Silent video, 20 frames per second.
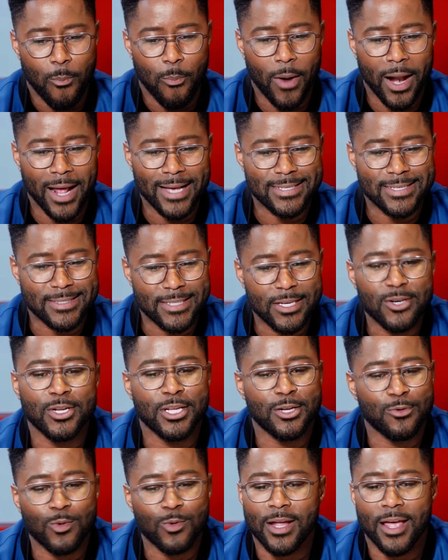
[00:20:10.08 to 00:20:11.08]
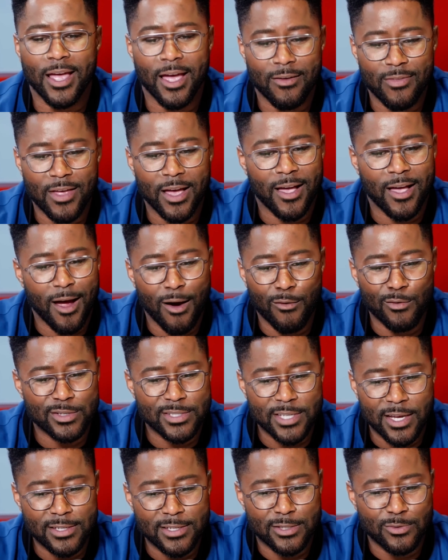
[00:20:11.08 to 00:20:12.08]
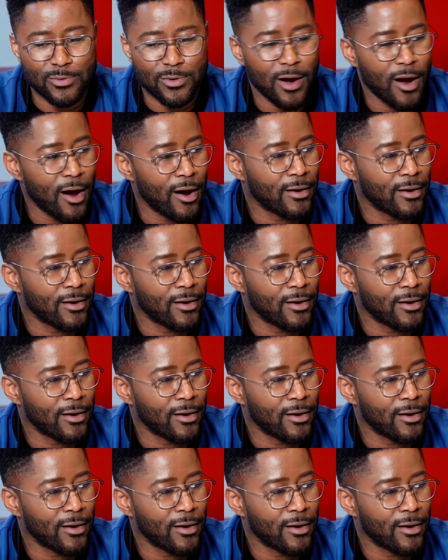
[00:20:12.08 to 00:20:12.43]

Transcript: But I still didn't want to have that conversation with